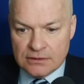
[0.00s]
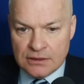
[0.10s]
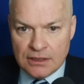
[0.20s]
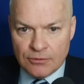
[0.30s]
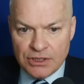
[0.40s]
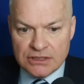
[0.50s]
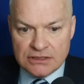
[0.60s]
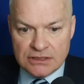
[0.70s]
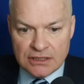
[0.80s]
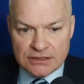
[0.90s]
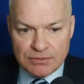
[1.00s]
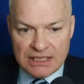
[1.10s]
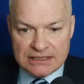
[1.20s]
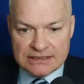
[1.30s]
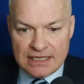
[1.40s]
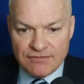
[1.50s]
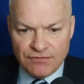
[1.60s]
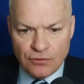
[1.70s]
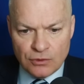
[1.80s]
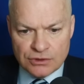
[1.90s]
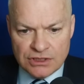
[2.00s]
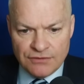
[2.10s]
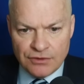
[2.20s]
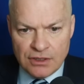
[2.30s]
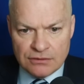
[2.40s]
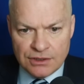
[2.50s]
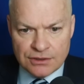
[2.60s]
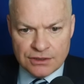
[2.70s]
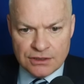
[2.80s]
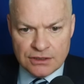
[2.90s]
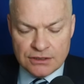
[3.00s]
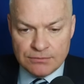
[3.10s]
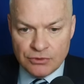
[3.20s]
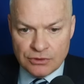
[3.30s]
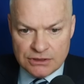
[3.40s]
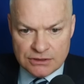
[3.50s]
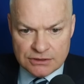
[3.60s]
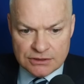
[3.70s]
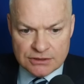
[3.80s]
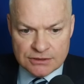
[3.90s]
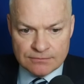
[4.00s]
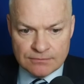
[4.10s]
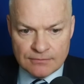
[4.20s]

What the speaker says: Now, opponent does play the Z, fortunately for only 30 points.